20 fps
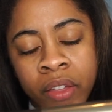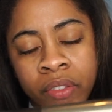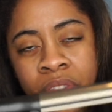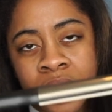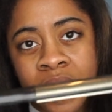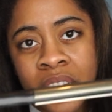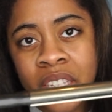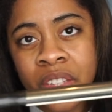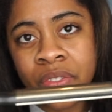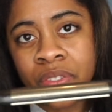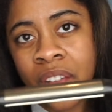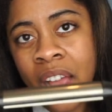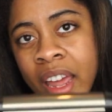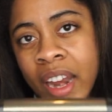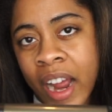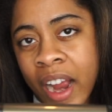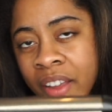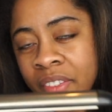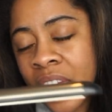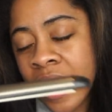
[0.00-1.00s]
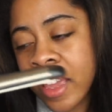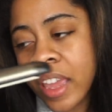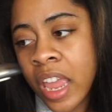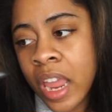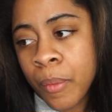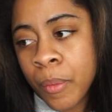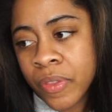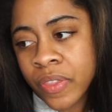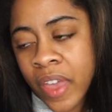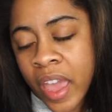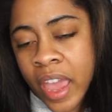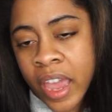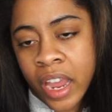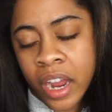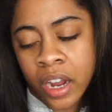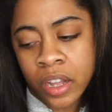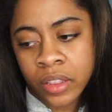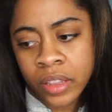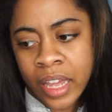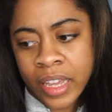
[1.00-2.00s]
this flat iron that came with the
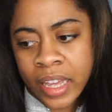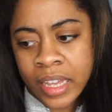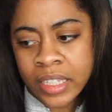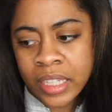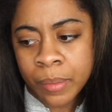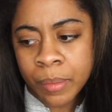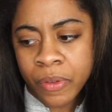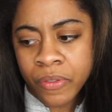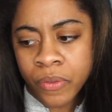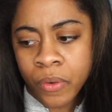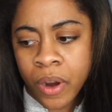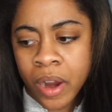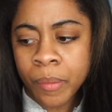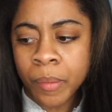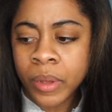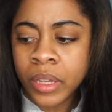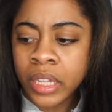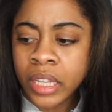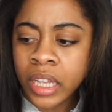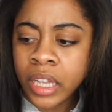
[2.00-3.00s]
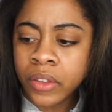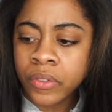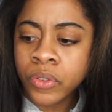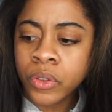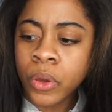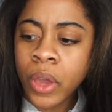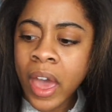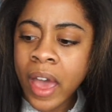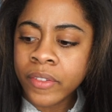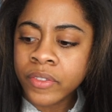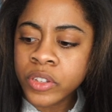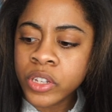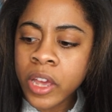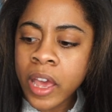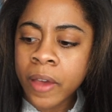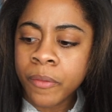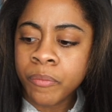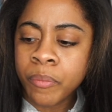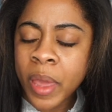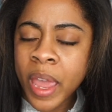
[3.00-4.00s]
hair. Like I said before, I believe you have to
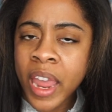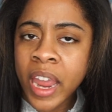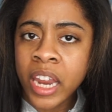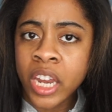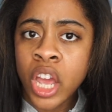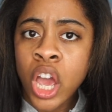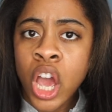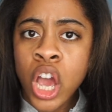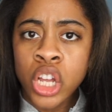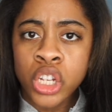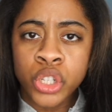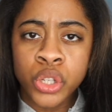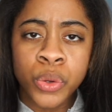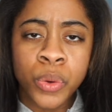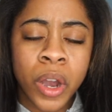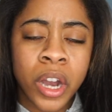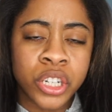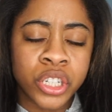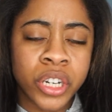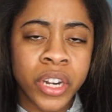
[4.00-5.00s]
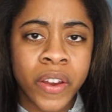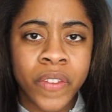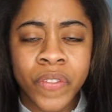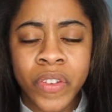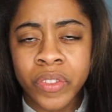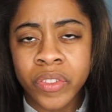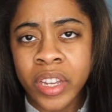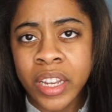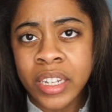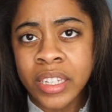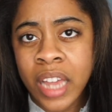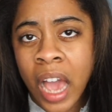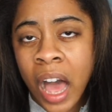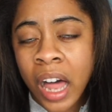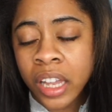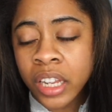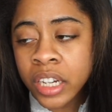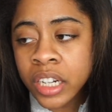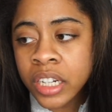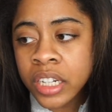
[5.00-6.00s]
have paid
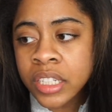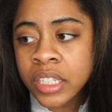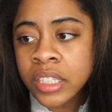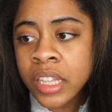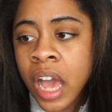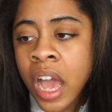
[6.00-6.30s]
$250